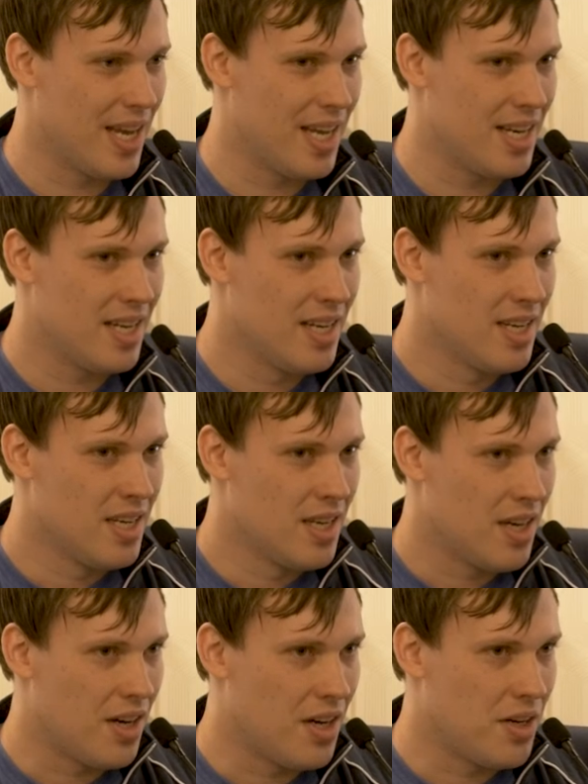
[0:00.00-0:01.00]
and
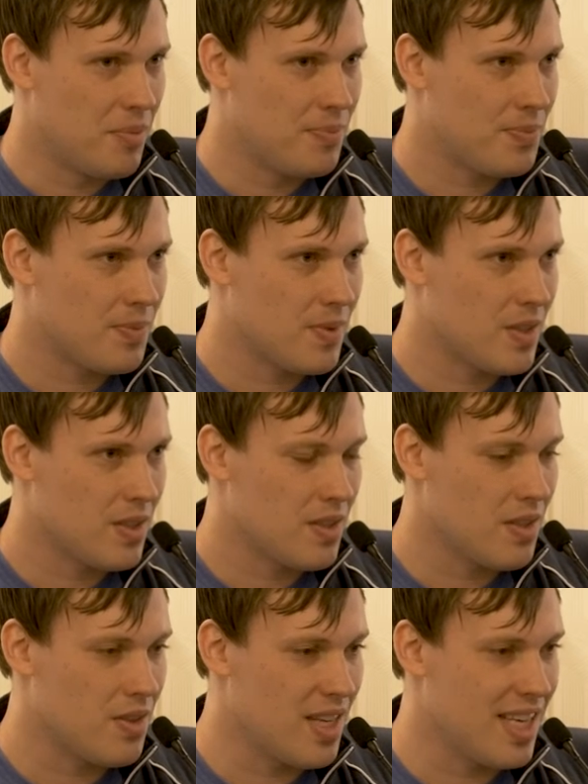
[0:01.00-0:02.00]
um,
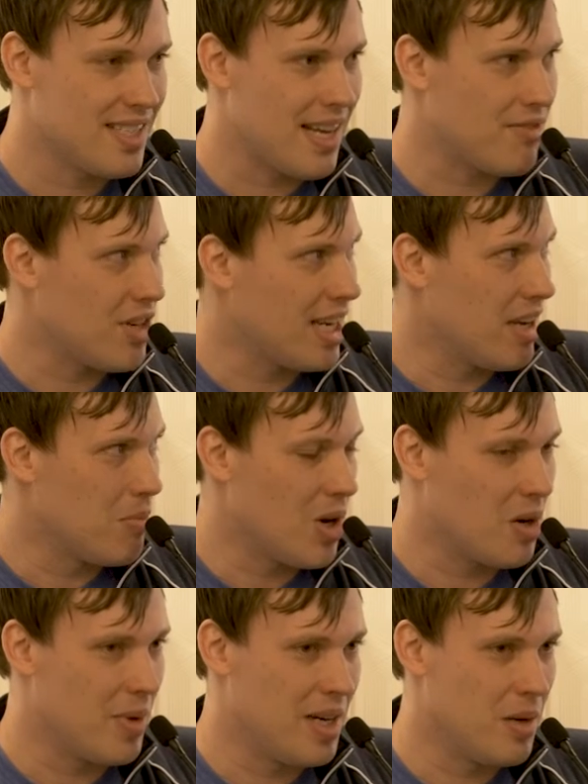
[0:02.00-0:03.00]
the thing is, after I gave
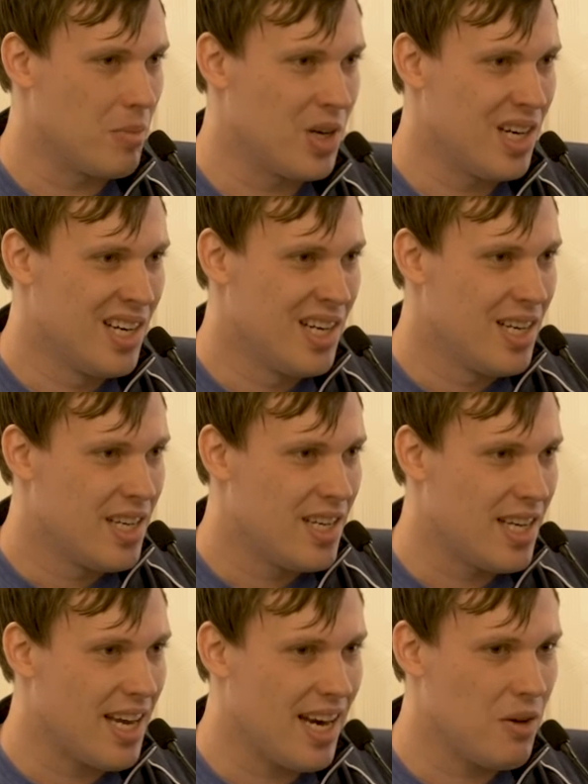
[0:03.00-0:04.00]
Mark my number,
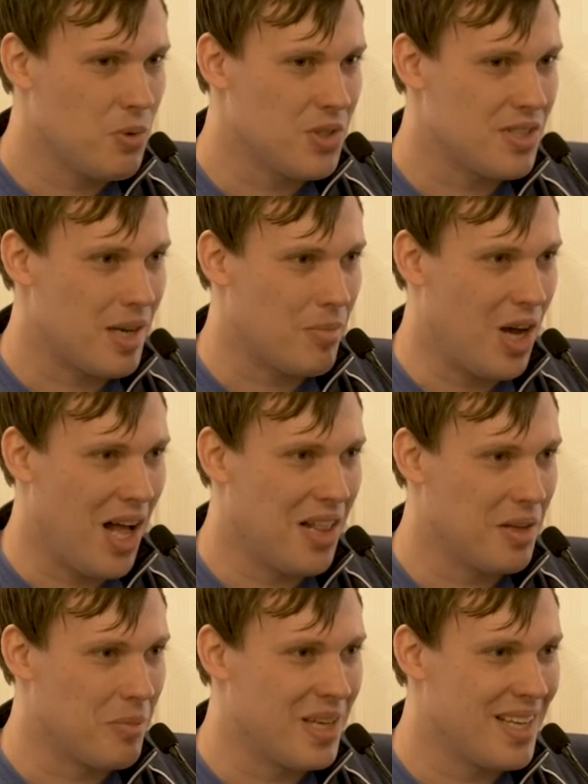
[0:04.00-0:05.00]
he kind of wouldn't stop
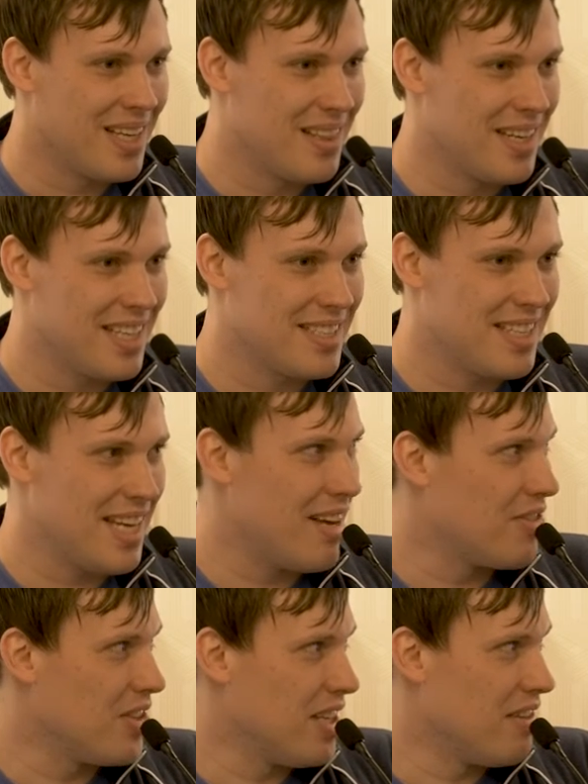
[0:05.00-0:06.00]
calling me. The next day
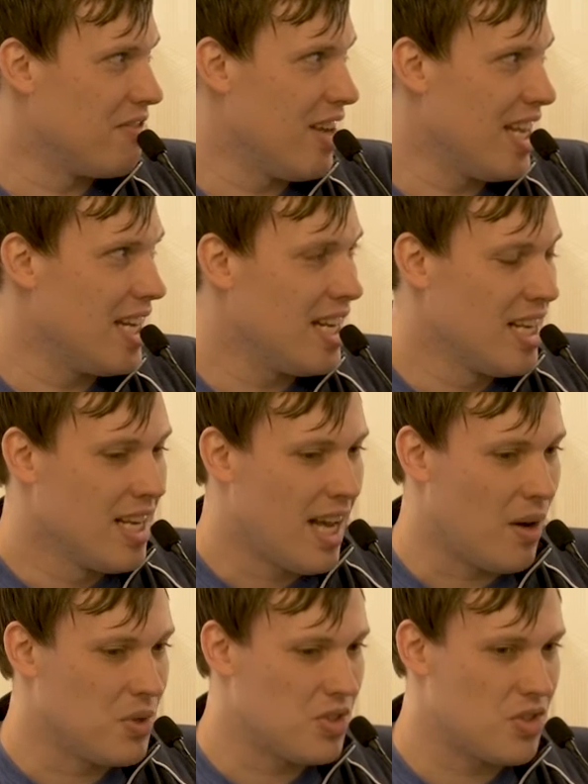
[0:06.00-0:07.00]
after the event,
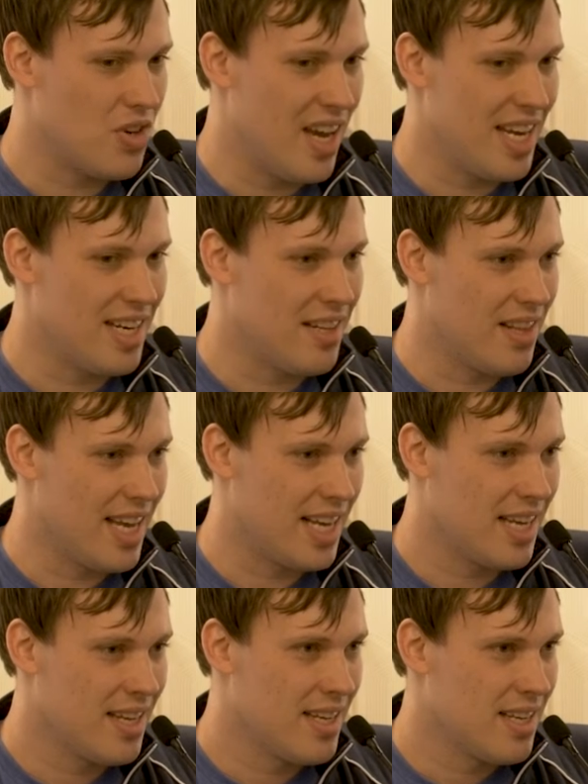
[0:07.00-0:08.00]
I was trying to
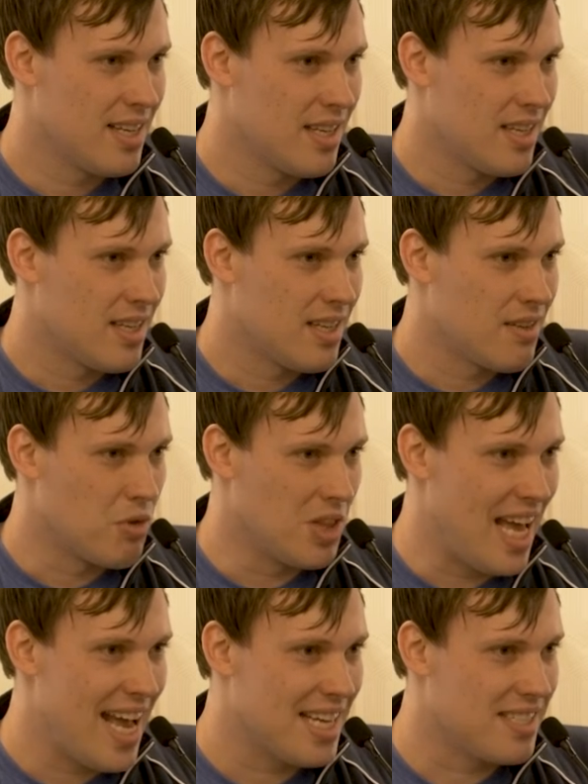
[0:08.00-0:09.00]
like
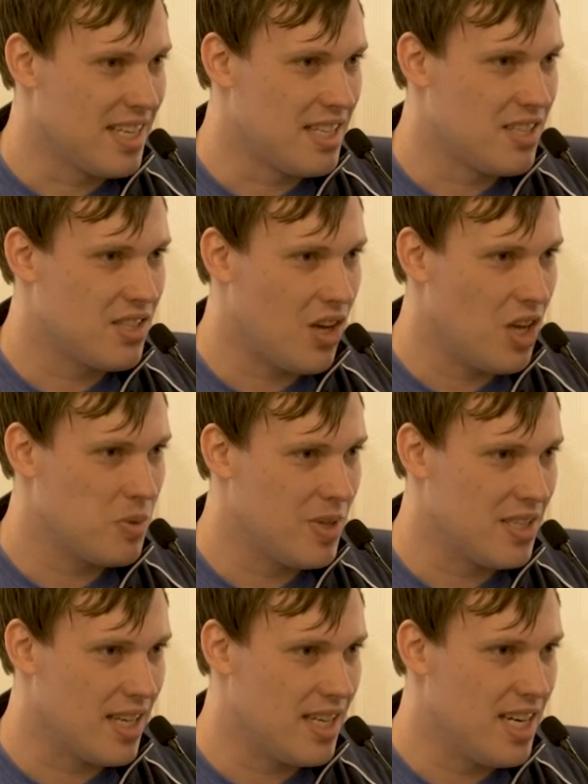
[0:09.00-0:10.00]
relax and he just calls
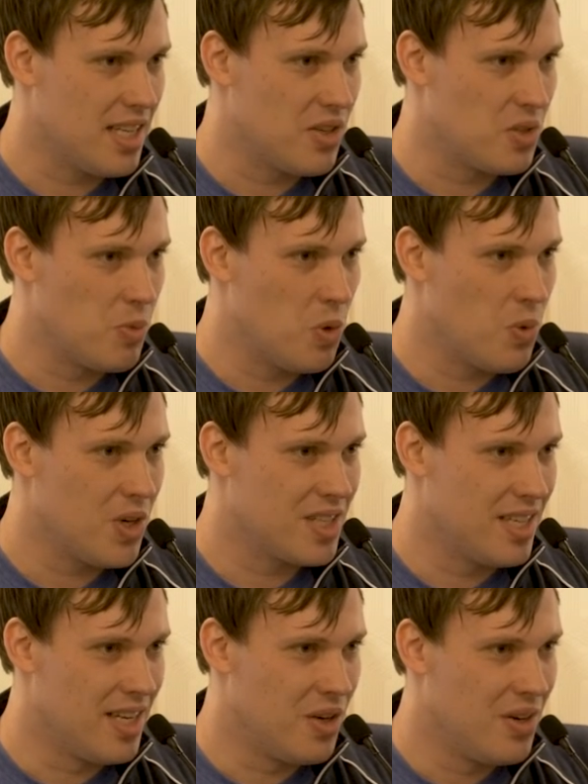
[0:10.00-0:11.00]
me. He's like, Nick, there's more
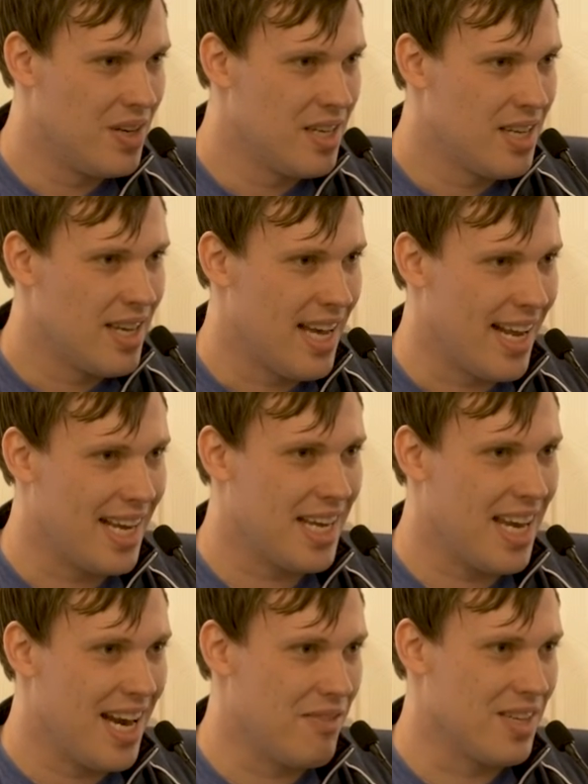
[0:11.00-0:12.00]
work to do. And I
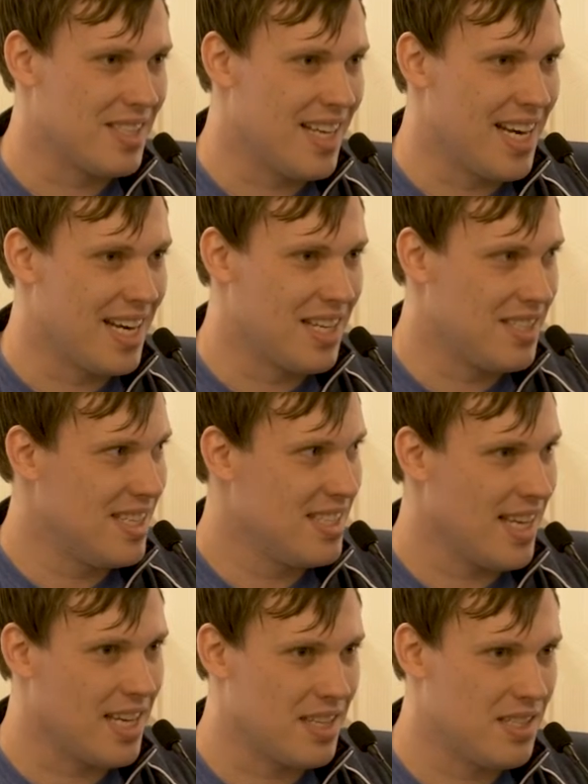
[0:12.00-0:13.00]
get kind of excited because he's like a